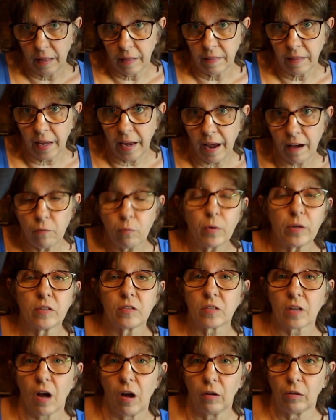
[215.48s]
They have what is
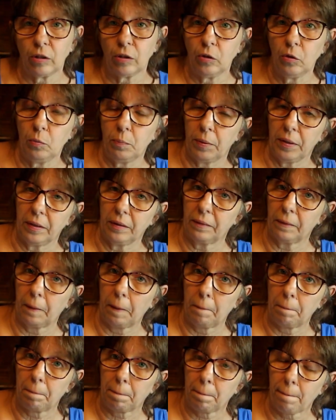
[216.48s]
called looping.
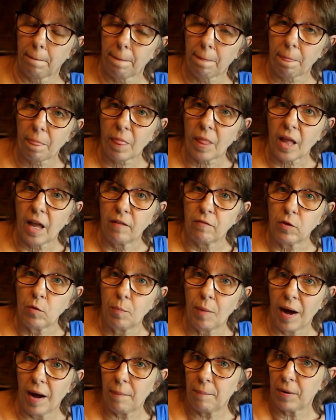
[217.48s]
If you
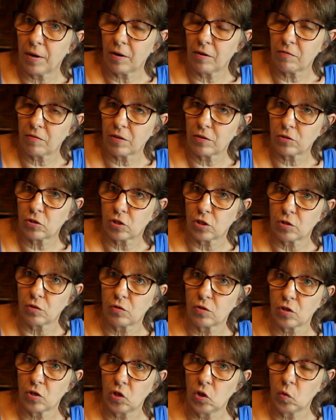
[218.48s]
buy a pair of their
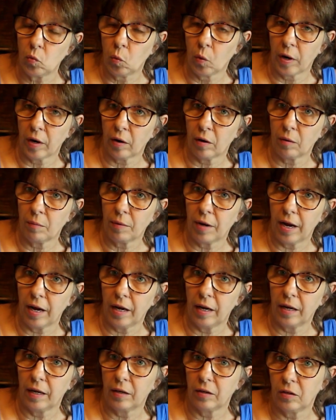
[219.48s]
shoes and you wear them
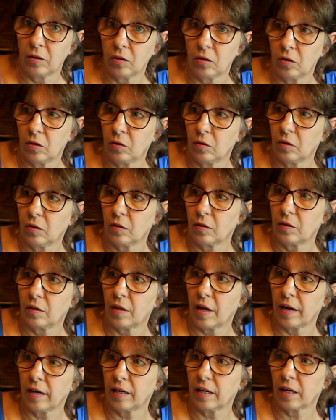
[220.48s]
and
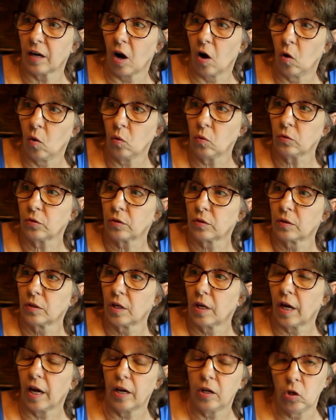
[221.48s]
they get old
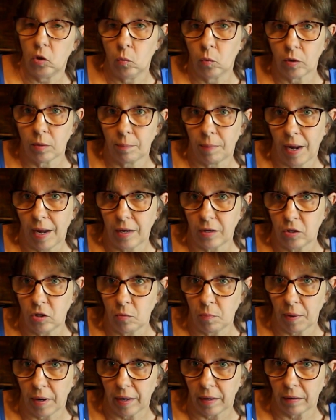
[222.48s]
and you want to buy a new
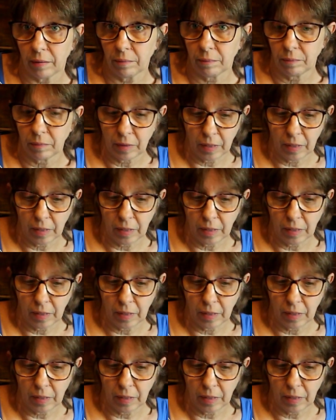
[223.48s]
pair,